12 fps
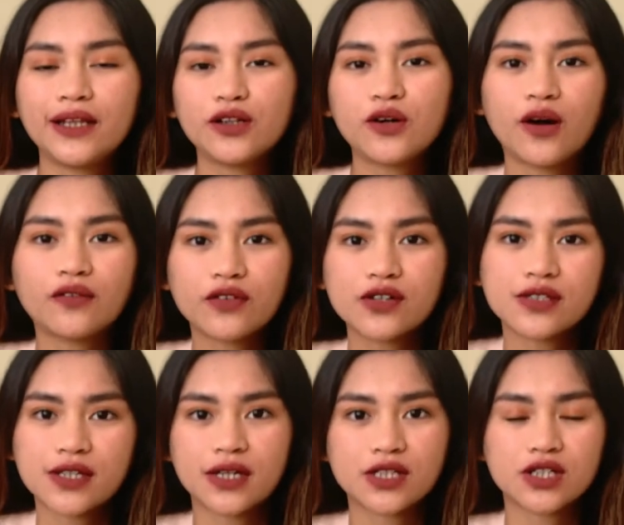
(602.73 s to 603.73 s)

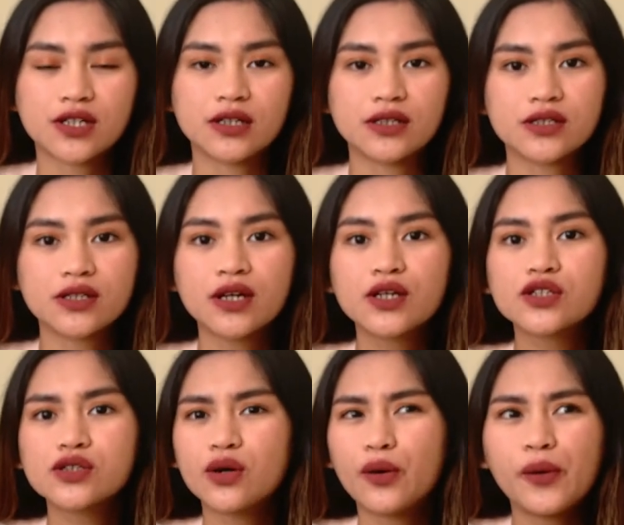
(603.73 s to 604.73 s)
conversations
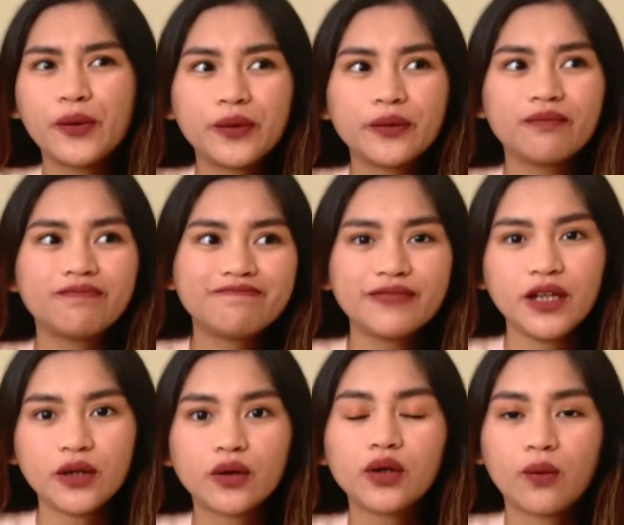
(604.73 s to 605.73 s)
so
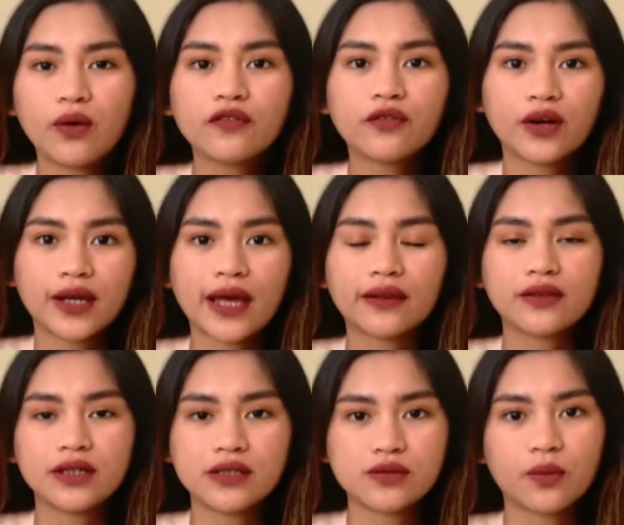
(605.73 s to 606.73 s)
you won't forget
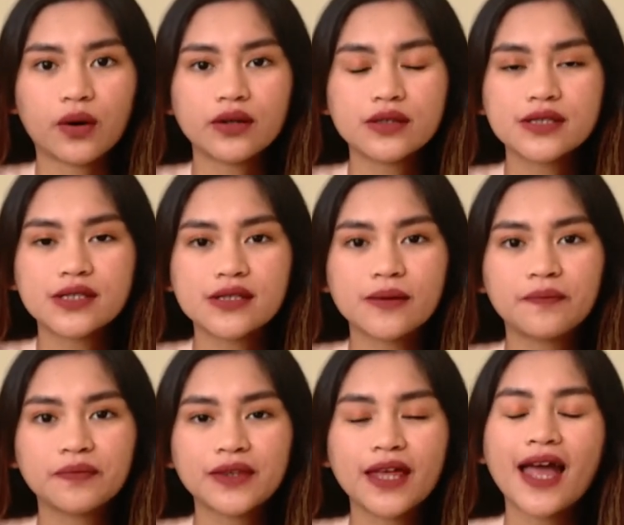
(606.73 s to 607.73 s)
these words.
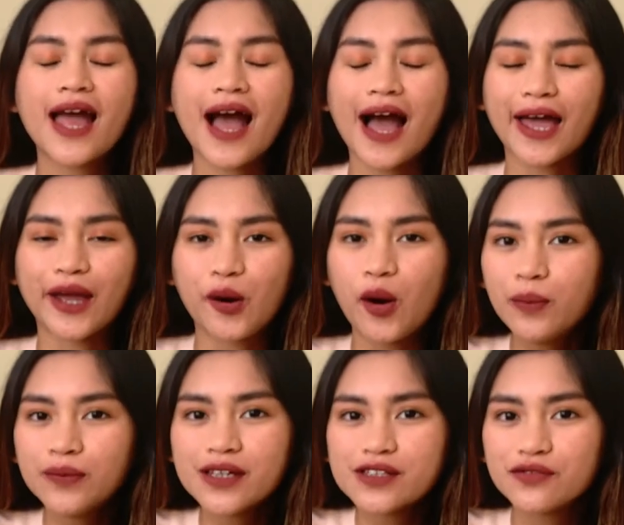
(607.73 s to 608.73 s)
I
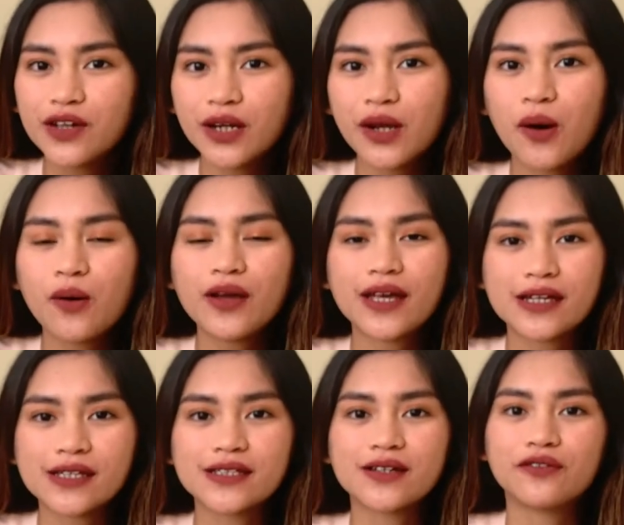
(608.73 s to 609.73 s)
hope this video
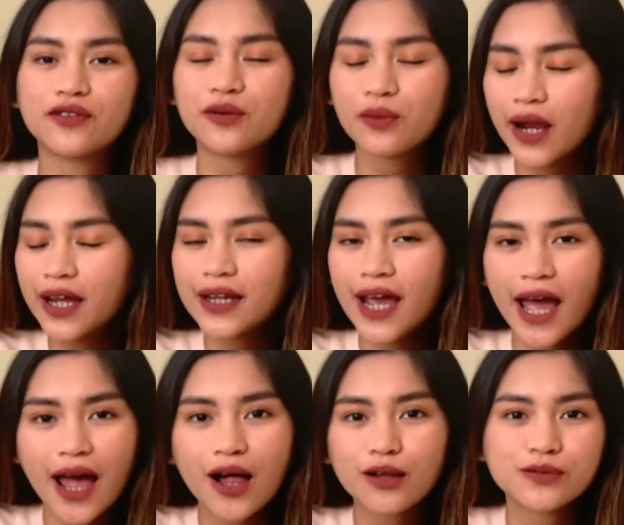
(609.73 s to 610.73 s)
is of great
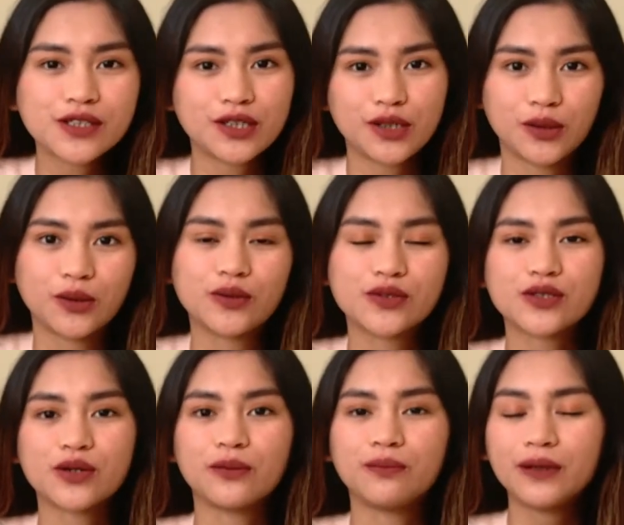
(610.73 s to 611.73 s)
help to you,
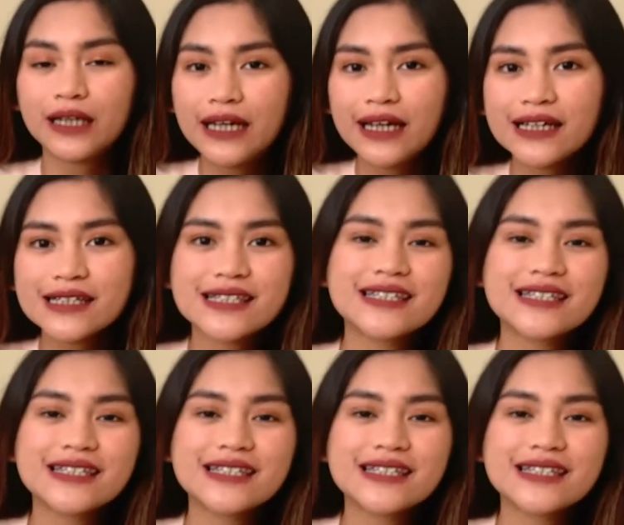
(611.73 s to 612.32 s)
so please